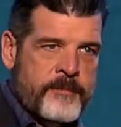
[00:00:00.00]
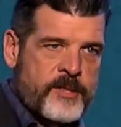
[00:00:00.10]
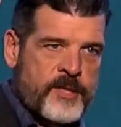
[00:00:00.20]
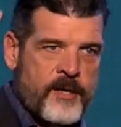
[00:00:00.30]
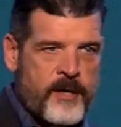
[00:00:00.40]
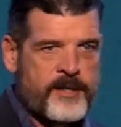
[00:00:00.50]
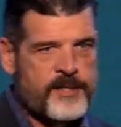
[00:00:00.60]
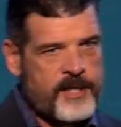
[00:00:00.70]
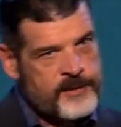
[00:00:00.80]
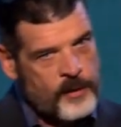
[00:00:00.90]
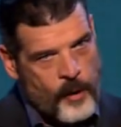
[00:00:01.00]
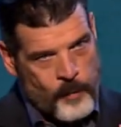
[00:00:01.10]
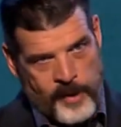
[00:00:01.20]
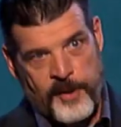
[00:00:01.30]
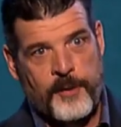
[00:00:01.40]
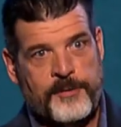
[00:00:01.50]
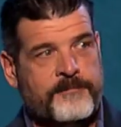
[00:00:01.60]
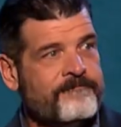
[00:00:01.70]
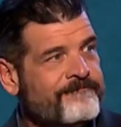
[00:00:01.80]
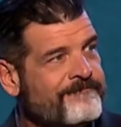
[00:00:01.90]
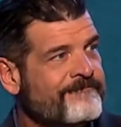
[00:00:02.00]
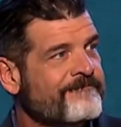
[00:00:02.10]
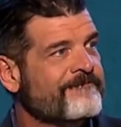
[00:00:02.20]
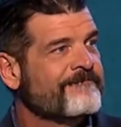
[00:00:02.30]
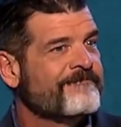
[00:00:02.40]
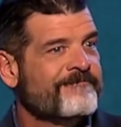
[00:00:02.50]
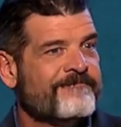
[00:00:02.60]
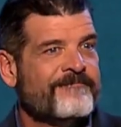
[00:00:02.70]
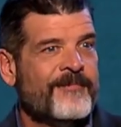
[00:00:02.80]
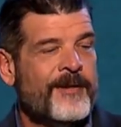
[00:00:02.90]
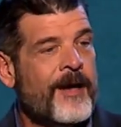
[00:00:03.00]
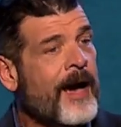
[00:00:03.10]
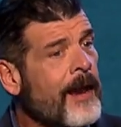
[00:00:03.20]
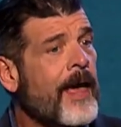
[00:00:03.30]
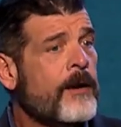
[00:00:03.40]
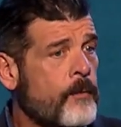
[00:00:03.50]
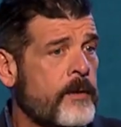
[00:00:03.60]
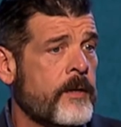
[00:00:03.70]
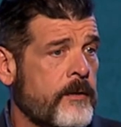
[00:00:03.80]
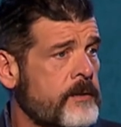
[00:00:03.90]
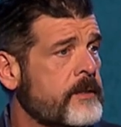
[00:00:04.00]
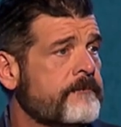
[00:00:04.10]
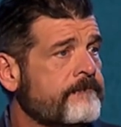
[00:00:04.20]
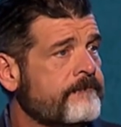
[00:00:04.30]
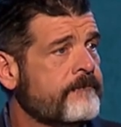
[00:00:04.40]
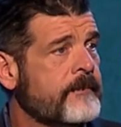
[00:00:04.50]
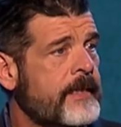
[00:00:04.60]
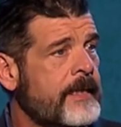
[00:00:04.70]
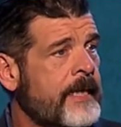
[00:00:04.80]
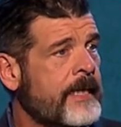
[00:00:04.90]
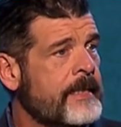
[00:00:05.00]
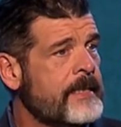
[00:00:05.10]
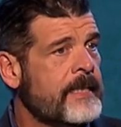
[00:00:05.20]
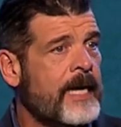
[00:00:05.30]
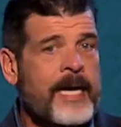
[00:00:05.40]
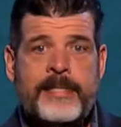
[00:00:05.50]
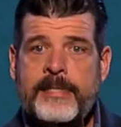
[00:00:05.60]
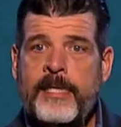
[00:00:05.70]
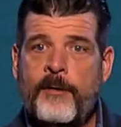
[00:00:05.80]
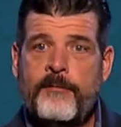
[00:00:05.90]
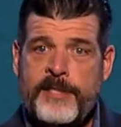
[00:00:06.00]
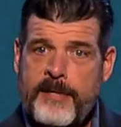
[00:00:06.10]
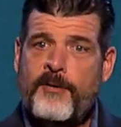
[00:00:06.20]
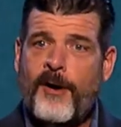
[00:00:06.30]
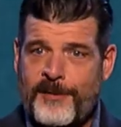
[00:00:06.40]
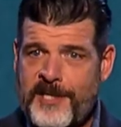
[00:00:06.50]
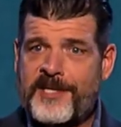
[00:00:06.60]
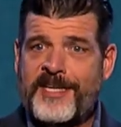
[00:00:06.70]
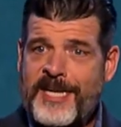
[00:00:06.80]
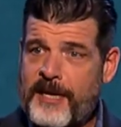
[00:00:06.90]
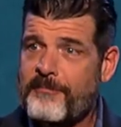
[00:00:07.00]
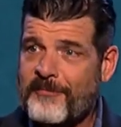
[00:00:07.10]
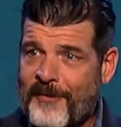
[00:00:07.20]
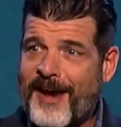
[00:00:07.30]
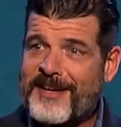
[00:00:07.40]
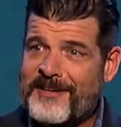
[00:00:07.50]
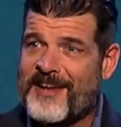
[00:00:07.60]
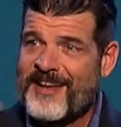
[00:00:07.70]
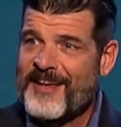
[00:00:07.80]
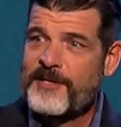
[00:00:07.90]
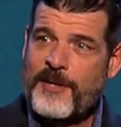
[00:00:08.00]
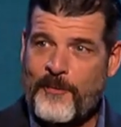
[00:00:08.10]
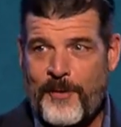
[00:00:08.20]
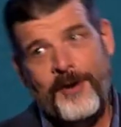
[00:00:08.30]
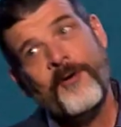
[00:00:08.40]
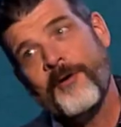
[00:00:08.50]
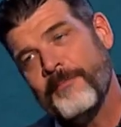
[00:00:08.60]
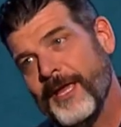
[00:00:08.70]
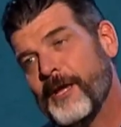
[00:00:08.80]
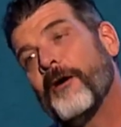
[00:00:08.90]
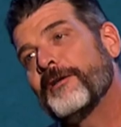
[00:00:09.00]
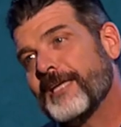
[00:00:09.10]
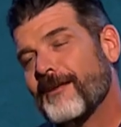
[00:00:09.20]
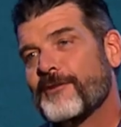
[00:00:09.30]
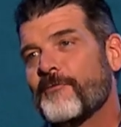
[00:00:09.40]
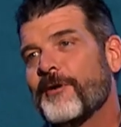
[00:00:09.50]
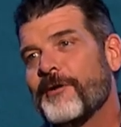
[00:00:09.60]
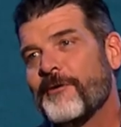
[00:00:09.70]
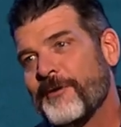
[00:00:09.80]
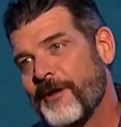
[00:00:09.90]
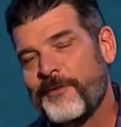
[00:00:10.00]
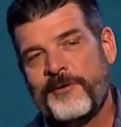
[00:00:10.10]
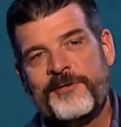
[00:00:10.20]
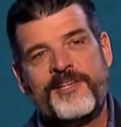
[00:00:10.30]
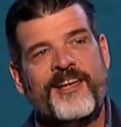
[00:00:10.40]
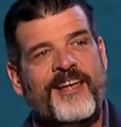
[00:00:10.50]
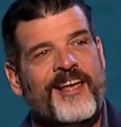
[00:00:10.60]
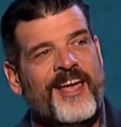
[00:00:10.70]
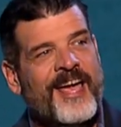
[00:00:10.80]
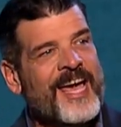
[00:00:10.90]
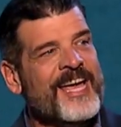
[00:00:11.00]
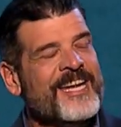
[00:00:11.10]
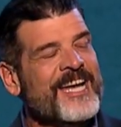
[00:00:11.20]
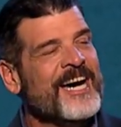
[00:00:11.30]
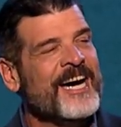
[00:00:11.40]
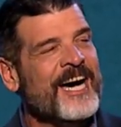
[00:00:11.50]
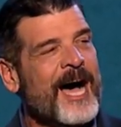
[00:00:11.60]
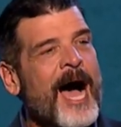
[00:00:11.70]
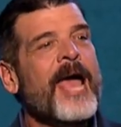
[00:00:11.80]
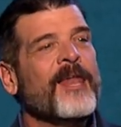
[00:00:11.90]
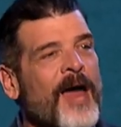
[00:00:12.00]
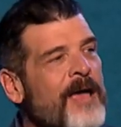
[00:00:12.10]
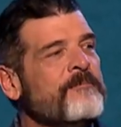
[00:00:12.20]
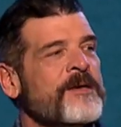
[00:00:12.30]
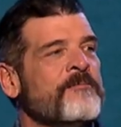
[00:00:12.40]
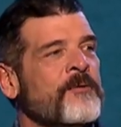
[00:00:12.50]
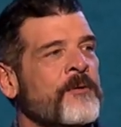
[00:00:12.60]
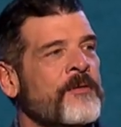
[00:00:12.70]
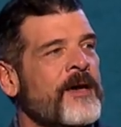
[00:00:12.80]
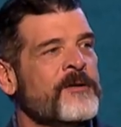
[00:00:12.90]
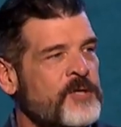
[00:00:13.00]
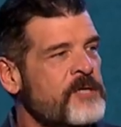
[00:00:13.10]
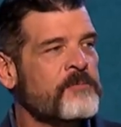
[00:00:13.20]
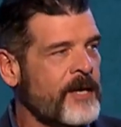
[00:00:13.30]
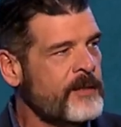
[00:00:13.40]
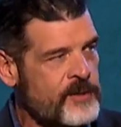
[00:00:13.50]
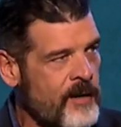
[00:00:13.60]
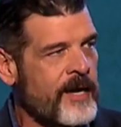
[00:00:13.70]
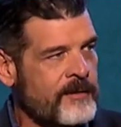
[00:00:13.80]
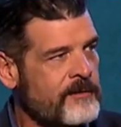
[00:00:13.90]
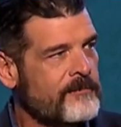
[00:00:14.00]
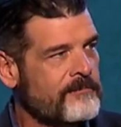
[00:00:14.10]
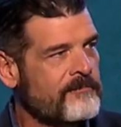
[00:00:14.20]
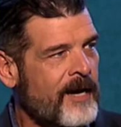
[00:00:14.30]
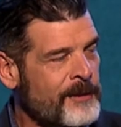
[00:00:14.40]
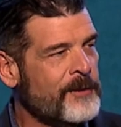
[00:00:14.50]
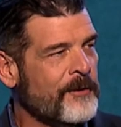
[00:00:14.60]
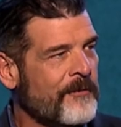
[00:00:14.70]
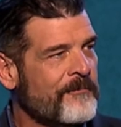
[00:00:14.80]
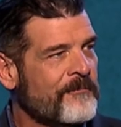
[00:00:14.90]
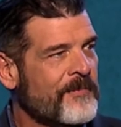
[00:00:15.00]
and missionaries is they're all weirdos. Now, I like weirdos. And deep calls into the deep, right? So the weirdo in me calls out to the weirdo in others. And I like people that are just plain strange. I do.